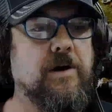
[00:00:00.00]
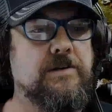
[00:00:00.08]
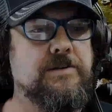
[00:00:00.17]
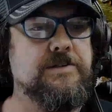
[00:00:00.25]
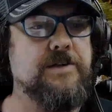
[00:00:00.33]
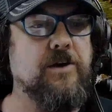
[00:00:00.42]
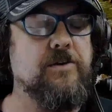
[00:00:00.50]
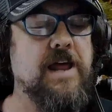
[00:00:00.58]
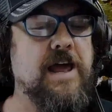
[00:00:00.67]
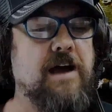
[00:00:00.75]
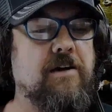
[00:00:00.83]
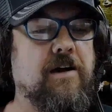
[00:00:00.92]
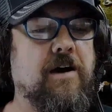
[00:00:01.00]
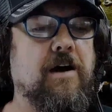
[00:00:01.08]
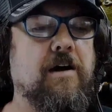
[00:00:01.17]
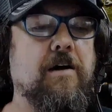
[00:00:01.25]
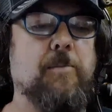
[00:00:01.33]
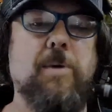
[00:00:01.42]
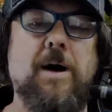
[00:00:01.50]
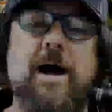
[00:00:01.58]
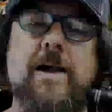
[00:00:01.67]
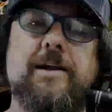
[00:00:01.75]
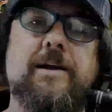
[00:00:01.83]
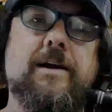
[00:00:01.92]
so now, oh,
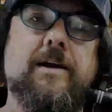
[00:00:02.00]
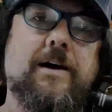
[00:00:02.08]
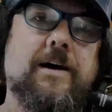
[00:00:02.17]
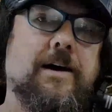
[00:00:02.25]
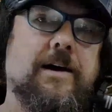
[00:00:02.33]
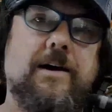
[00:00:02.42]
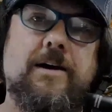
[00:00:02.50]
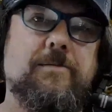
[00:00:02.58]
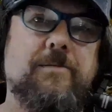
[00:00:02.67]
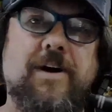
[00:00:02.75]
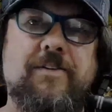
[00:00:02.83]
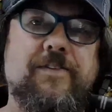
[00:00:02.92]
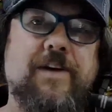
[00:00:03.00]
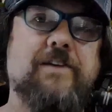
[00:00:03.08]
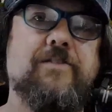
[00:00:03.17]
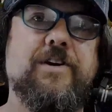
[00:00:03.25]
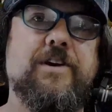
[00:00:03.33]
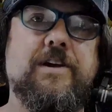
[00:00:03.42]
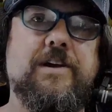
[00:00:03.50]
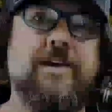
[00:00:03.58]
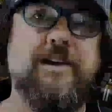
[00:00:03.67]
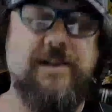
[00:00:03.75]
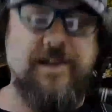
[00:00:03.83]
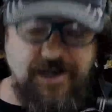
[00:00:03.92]
bud, my favorite
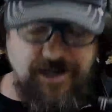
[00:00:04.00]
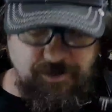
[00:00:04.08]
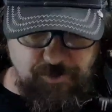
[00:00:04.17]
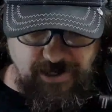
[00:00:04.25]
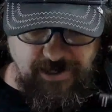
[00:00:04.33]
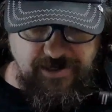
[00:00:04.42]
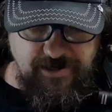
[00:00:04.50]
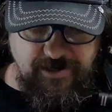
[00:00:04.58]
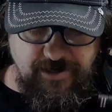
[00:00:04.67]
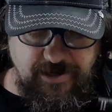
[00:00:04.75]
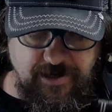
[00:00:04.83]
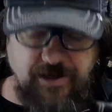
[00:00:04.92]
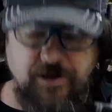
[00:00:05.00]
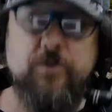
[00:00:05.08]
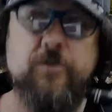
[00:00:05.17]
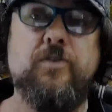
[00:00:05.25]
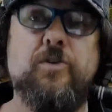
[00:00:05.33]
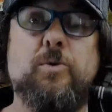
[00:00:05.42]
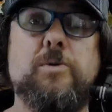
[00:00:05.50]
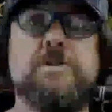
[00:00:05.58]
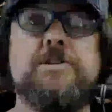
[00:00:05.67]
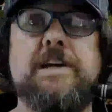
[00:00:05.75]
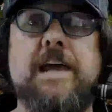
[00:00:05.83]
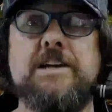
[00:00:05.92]
guinea pig. I look forward
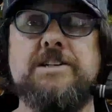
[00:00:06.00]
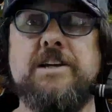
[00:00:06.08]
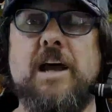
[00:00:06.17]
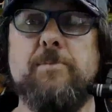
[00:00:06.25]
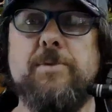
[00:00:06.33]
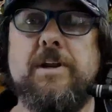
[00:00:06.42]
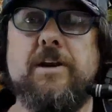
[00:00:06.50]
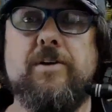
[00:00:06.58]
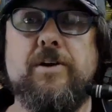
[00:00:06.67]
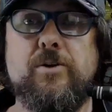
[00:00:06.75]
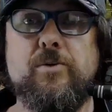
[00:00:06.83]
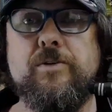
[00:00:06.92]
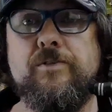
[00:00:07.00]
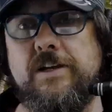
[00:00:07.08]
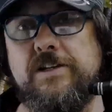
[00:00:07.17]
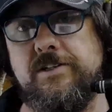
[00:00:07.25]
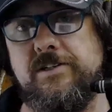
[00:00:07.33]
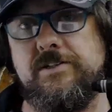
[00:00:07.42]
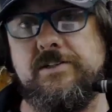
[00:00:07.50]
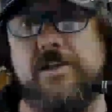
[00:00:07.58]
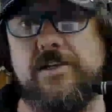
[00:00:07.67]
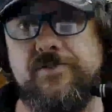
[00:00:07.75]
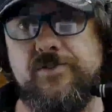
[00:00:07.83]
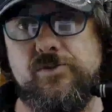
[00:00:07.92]
to catching up and hearing your adventures,
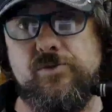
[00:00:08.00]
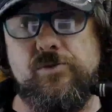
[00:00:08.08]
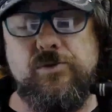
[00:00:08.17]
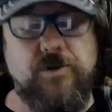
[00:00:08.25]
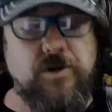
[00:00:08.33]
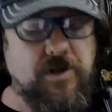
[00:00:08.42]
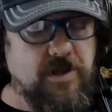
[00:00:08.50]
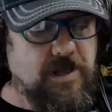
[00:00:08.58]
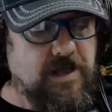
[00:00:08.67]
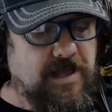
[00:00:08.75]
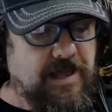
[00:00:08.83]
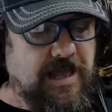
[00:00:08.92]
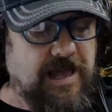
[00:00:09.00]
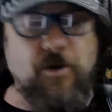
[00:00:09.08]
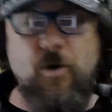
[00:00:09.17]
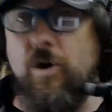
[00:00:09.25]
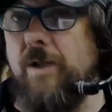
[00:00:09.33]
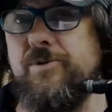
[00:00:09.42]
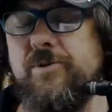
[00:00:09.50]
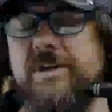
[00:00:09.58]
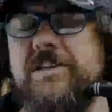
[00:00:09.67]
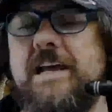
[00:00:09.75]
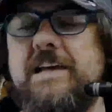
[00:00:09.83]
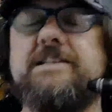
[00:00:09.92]
that's for sure. Uh, all I'm doing is
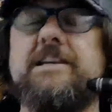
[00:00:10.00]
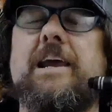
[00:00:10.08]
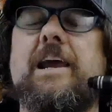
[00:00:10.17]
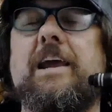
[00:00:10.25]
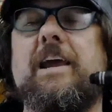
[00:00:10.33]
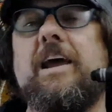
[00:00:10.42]
testing